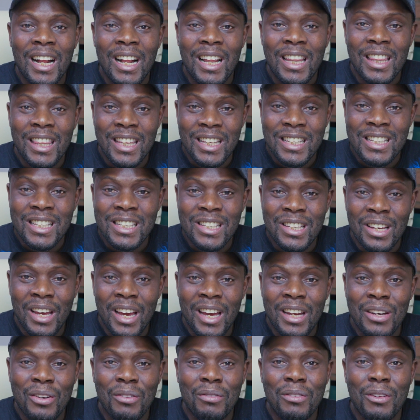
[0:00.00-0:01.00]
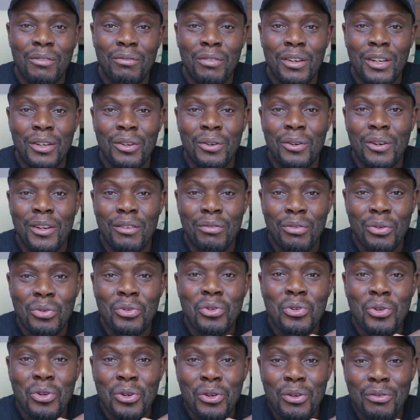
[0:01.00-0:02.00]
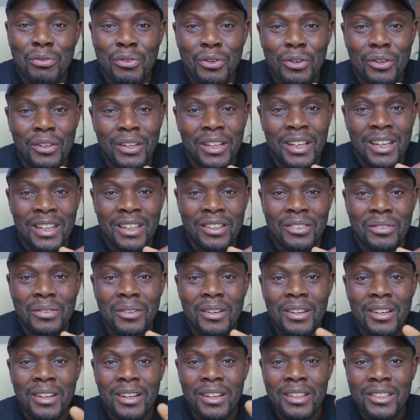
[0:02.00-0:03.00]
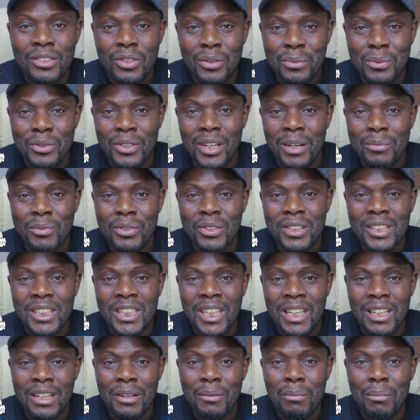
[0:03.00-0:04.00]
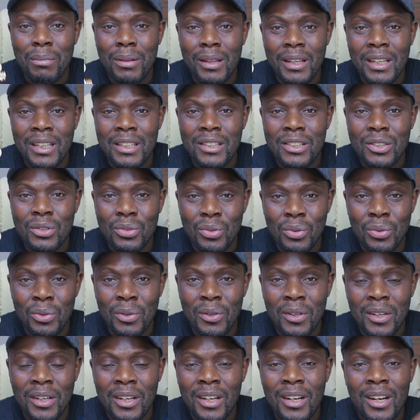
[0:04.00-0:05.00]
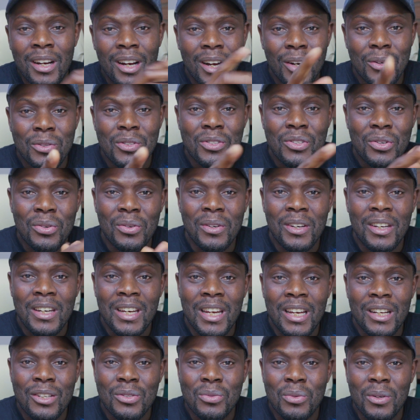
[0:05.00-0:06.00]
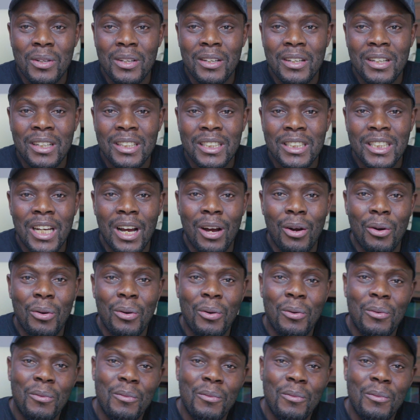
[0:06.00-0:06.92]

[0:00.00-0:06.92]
this is the end of the video. If you know you've not yet subscribed to the channel, please do. I'll see you in the next one. Ciao.